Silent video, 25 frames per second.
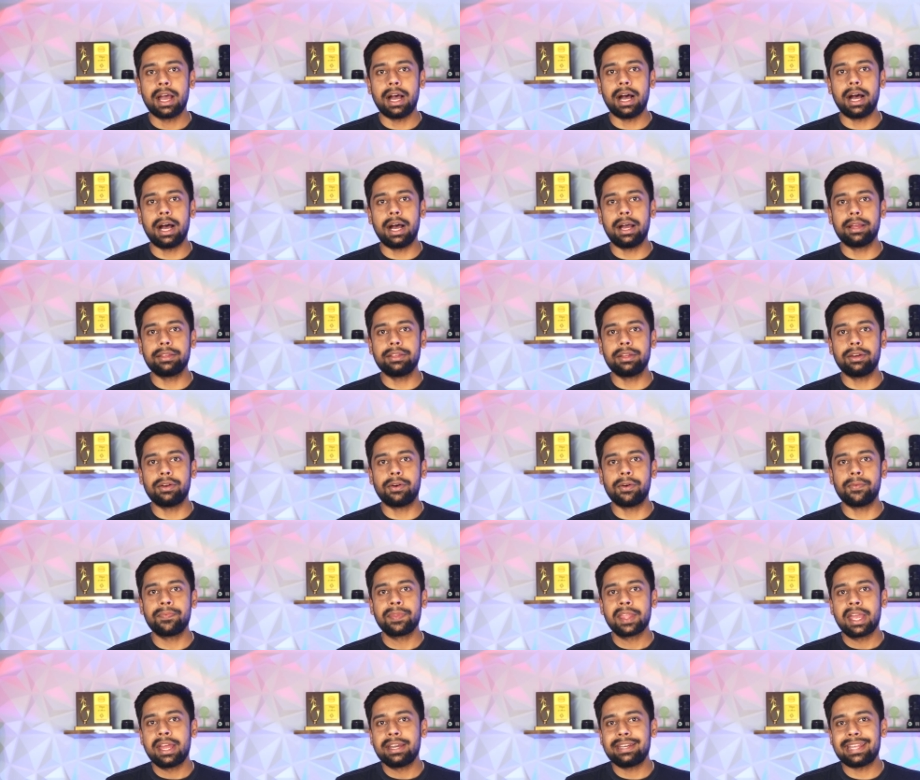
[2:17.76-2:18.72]

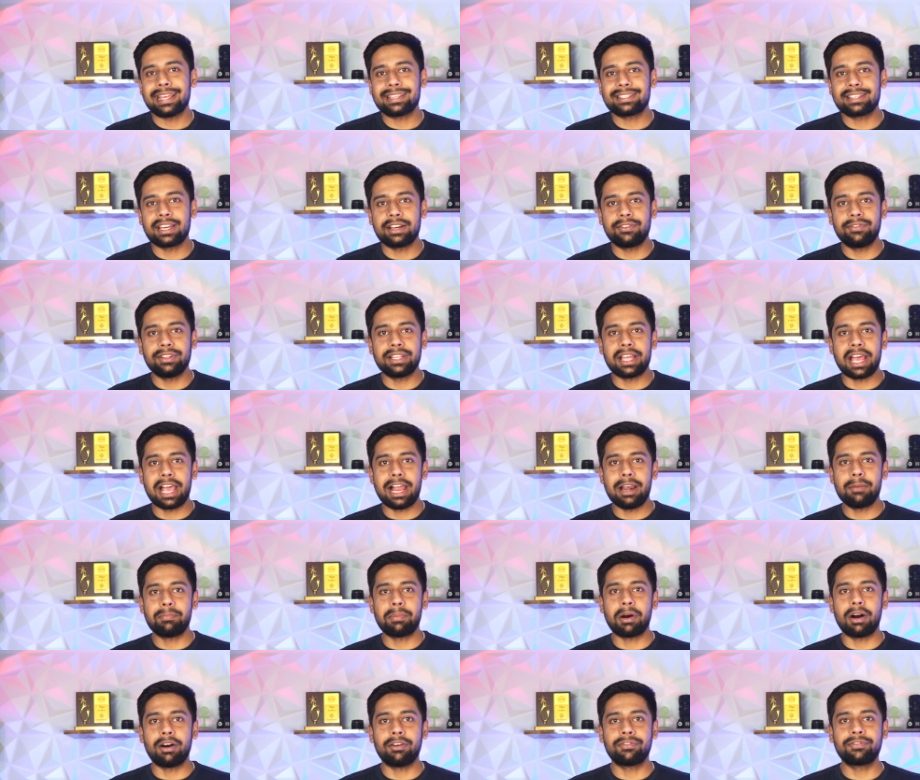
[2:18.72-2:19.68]
tested with the
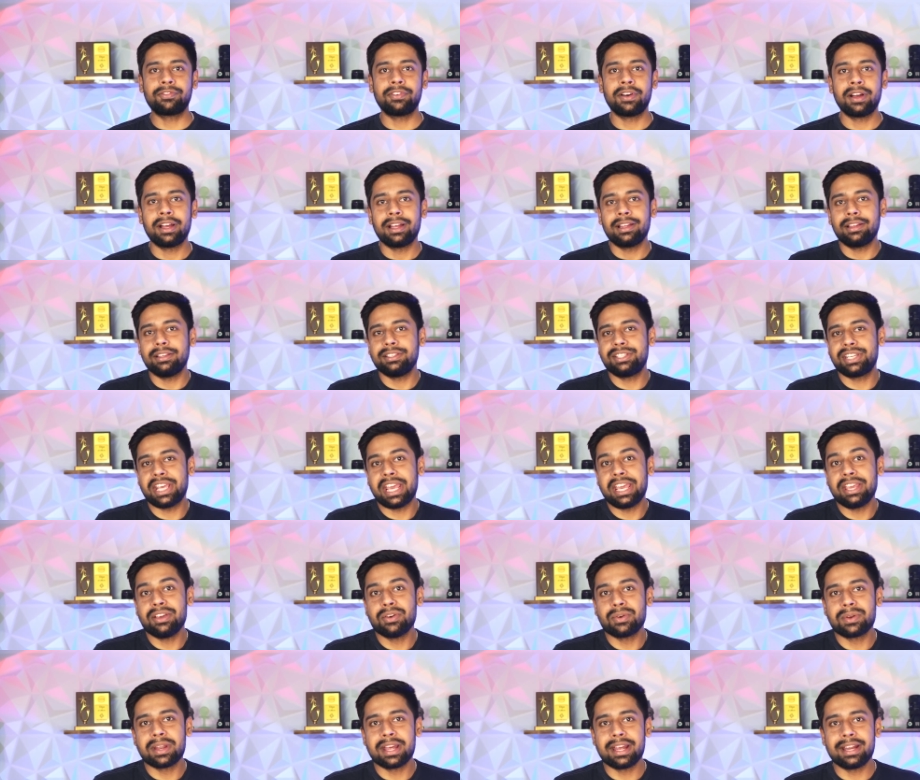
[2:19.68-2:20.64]
help of
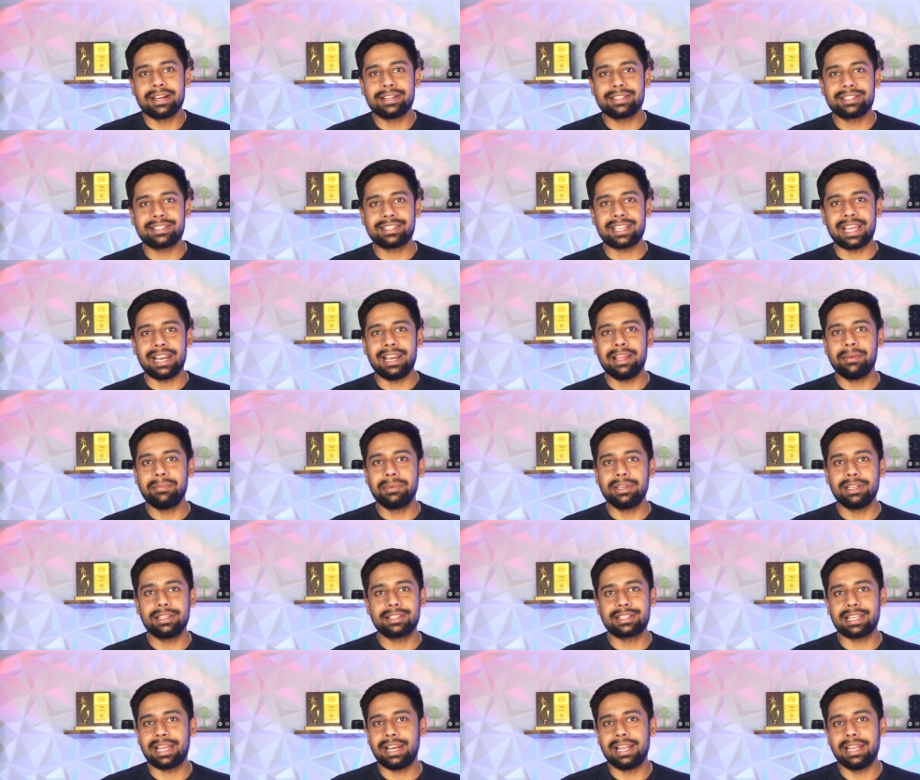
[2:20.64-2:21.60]
JUnit,
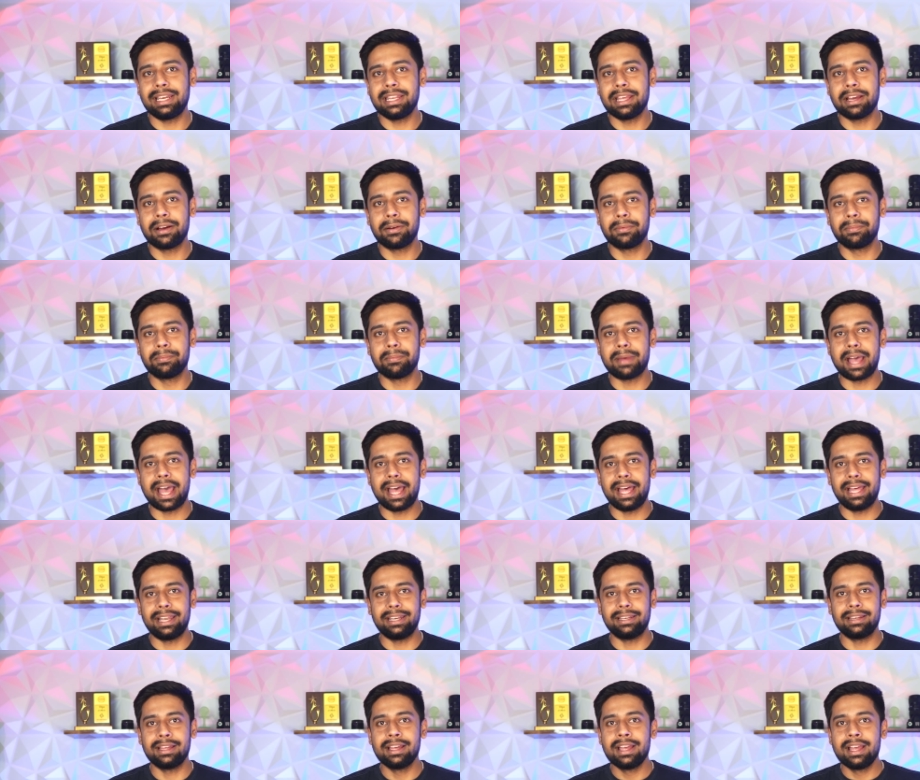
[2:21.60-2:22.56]
Selenium,
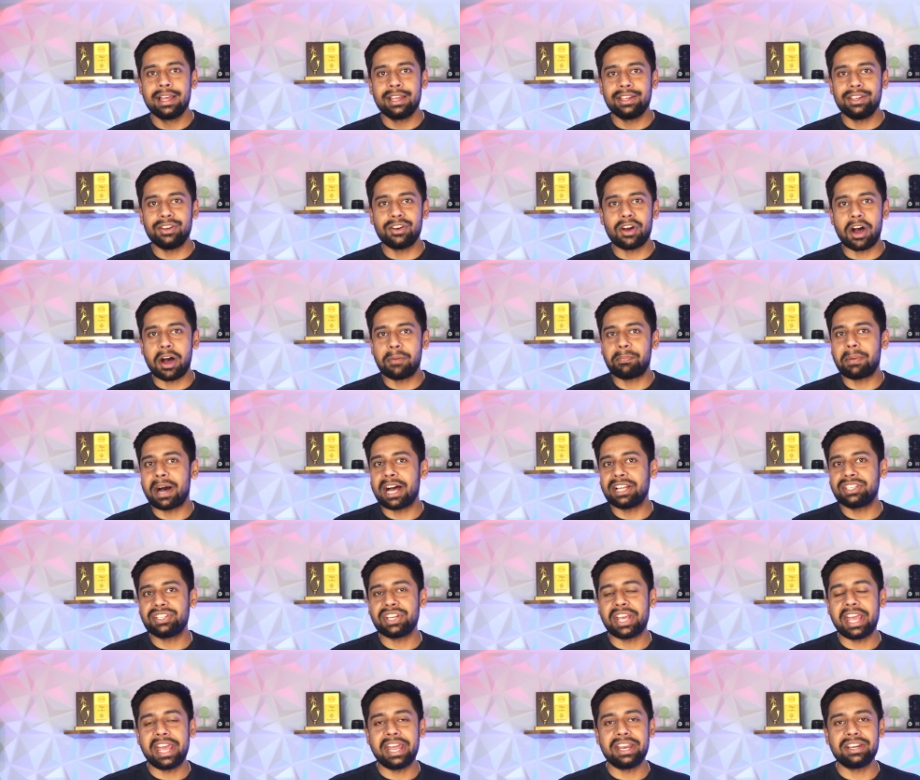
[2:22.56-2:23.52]
and
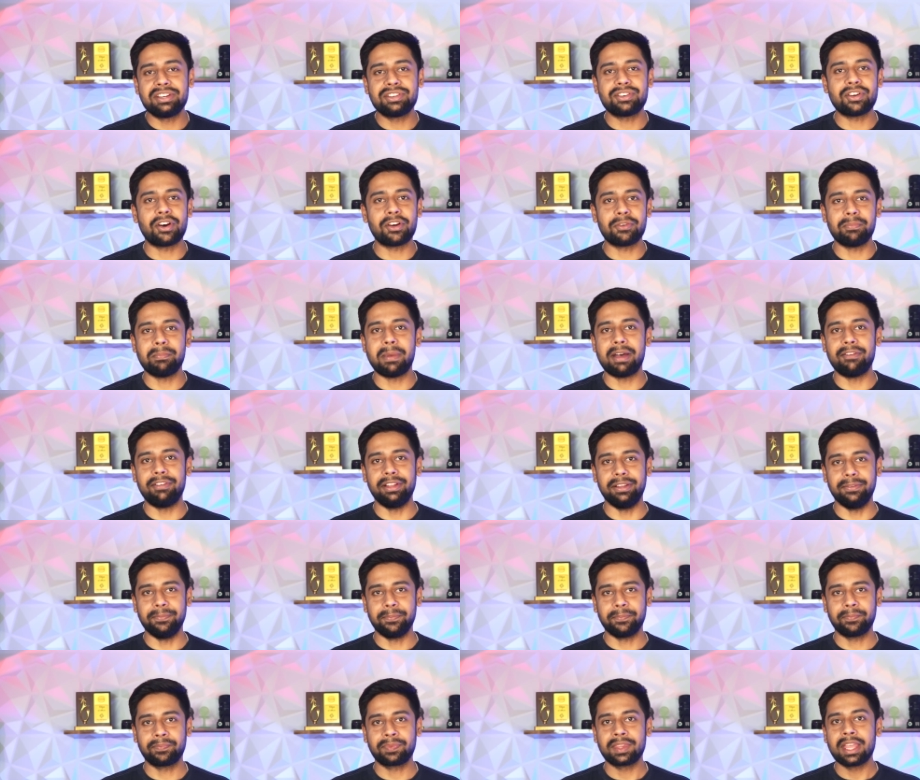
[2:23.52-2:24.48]
Apache Ant or Maven.